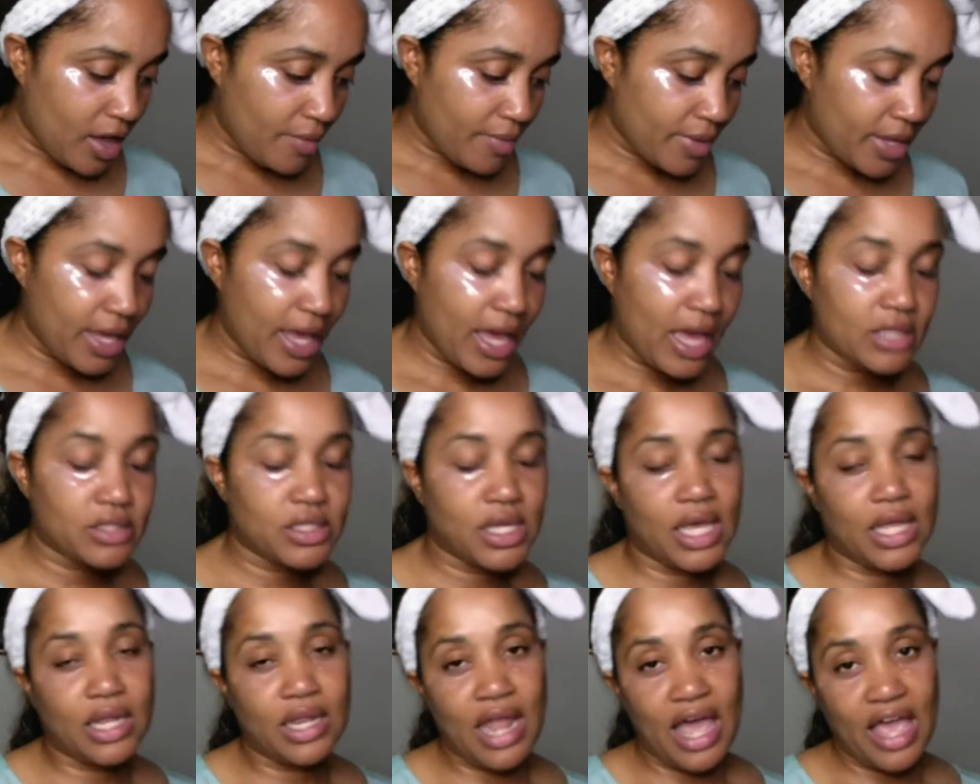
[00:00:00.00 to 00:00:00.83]
It has
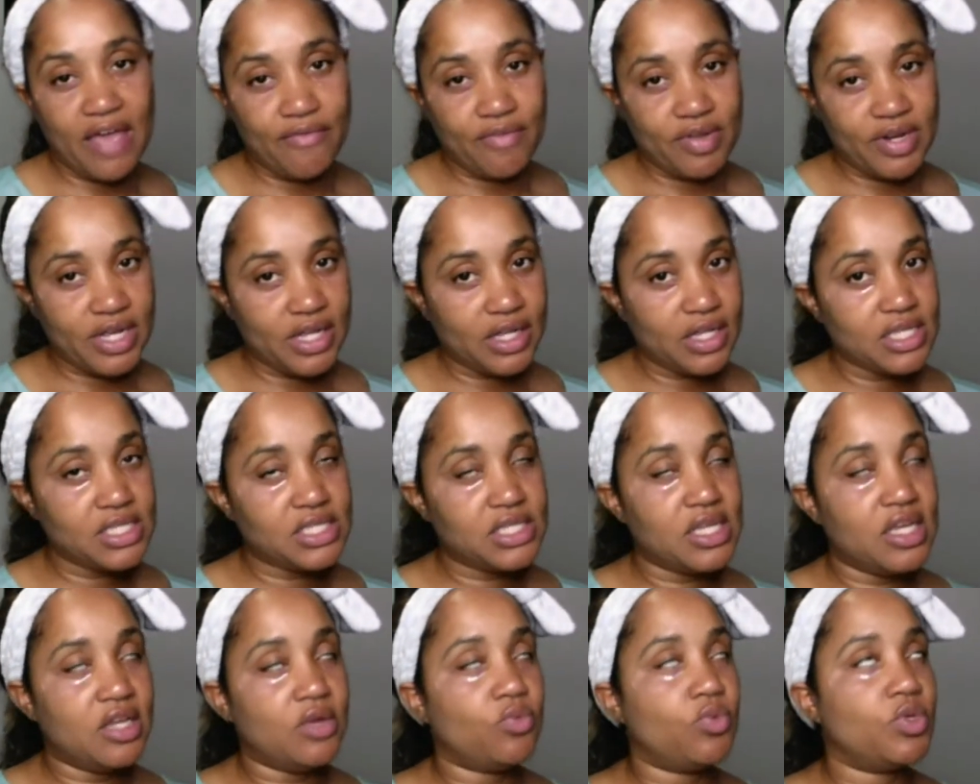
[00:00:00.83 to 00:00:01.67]
a light vanilla
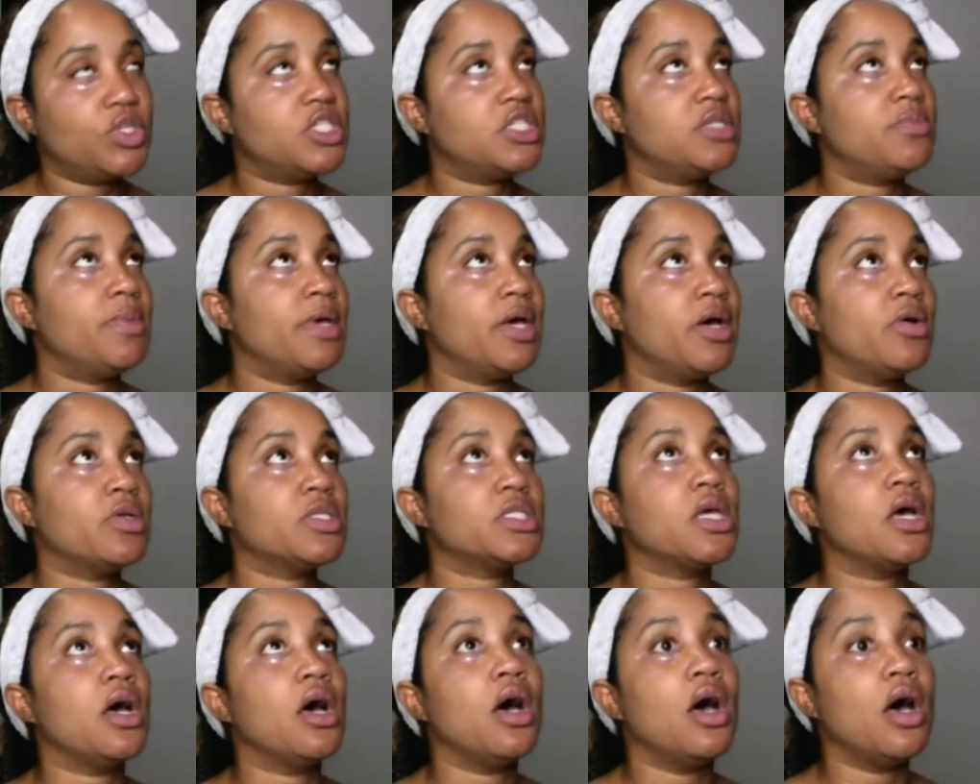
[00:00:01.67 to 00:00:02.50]
scent, which smells
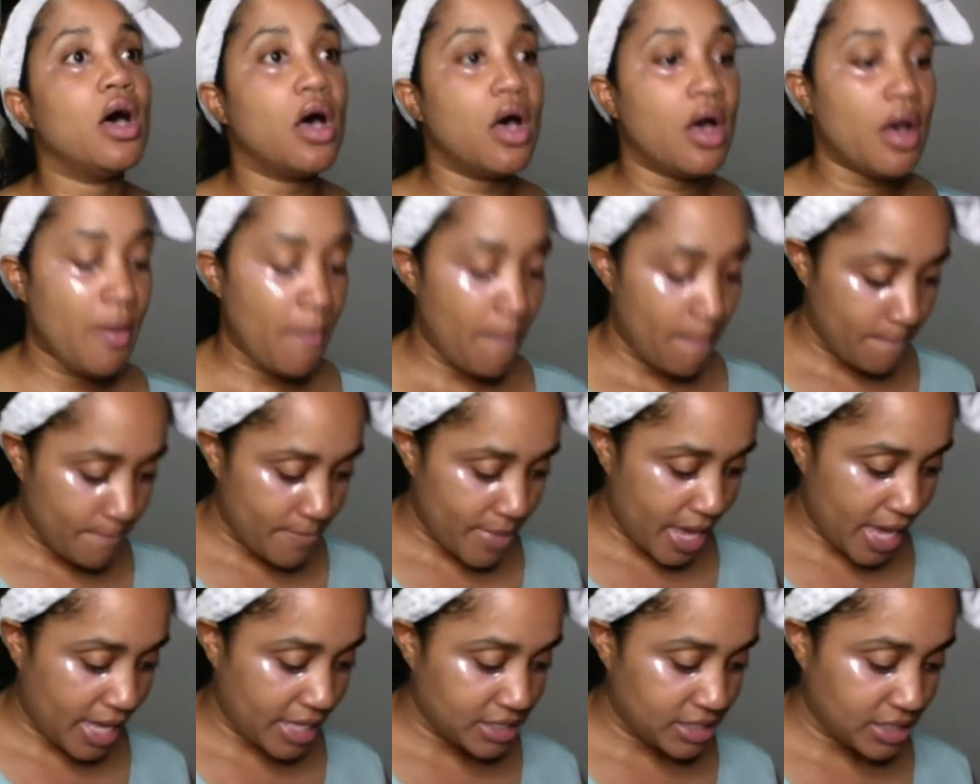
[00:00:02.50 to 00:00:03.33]

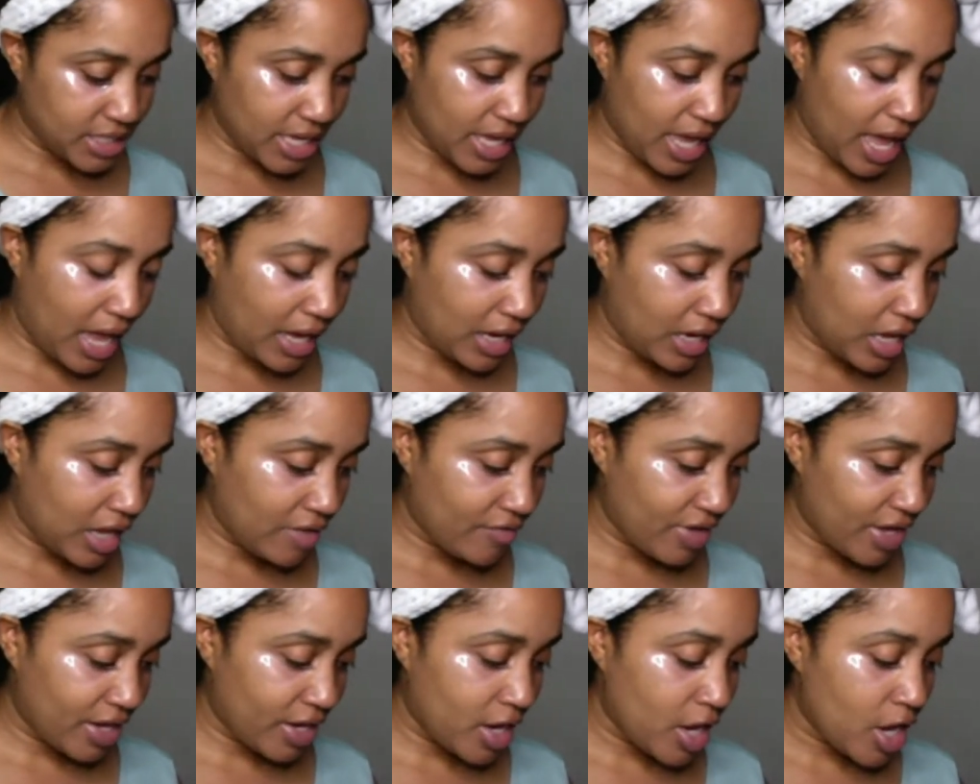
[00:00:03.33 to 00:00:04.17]
amazing. I love
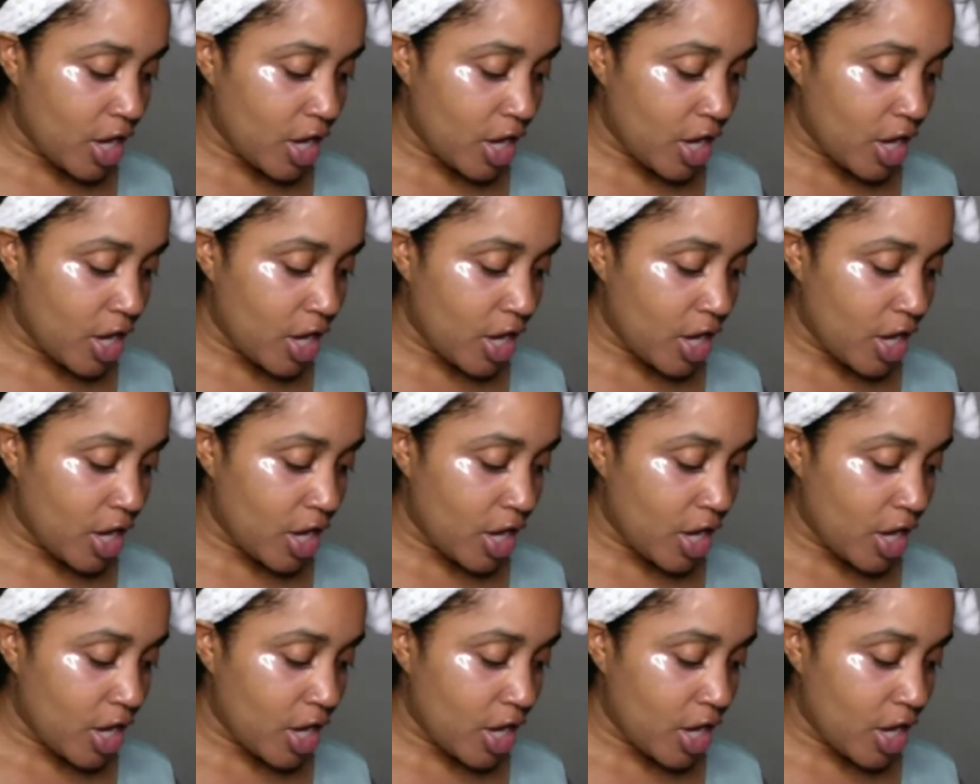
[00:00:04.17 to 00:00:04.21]
it.